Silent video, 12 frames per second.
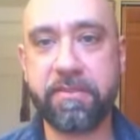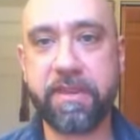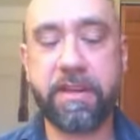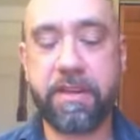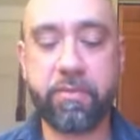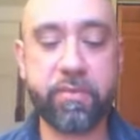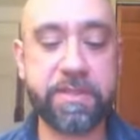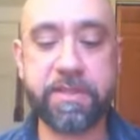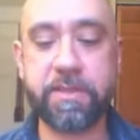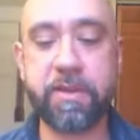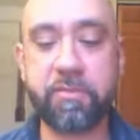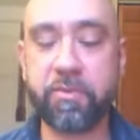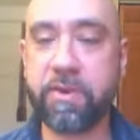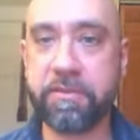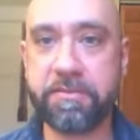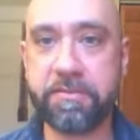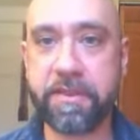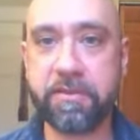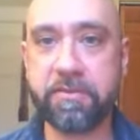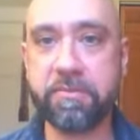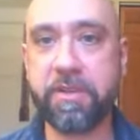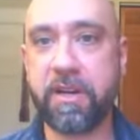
that it was the number one film